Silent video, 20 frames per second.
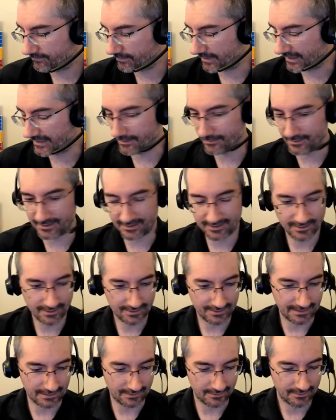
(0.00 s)
on what it's
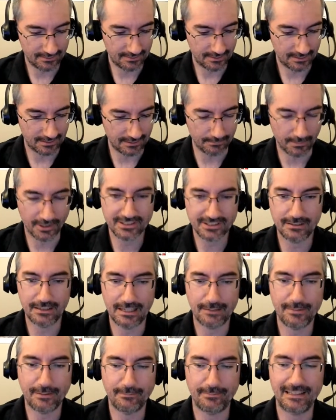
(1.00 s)
called now. multi
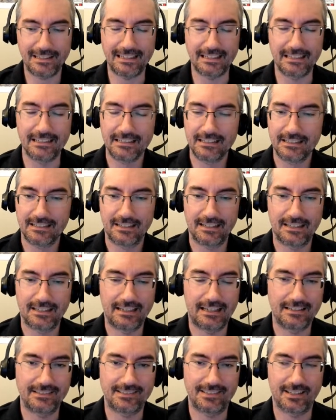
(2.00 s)
MMP. It
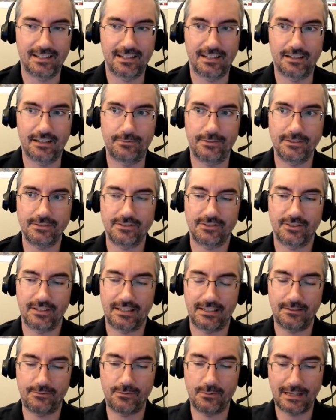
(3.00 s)
has a feature so
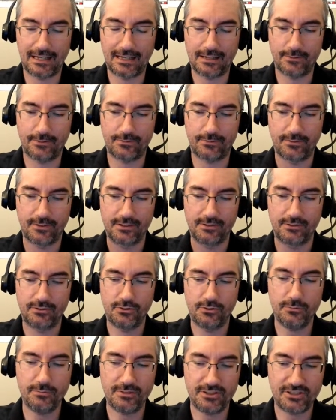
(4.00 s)
that if you have
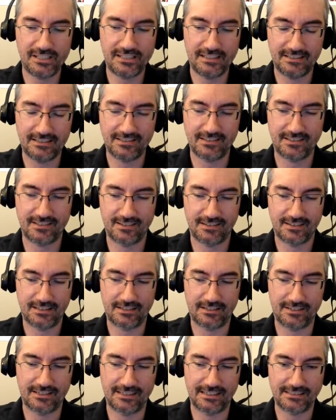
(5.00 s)
two machines
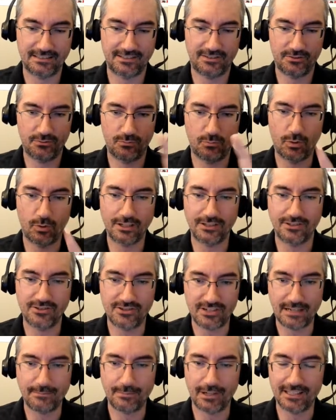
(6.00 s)
that are connected to one
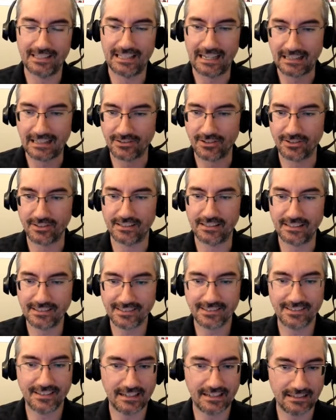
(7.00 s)
JBUD that has all the
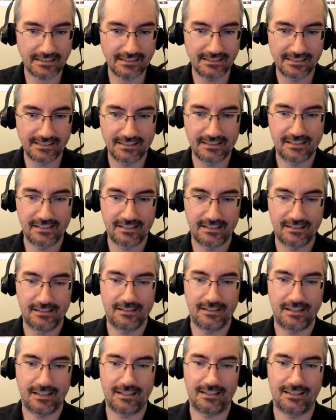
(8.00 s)
disks in it,
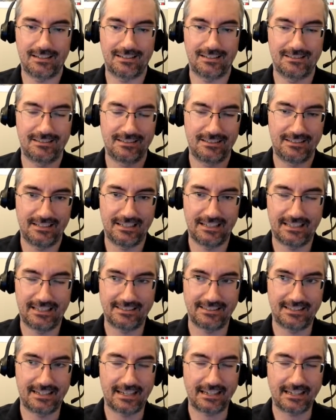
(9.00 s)
it has an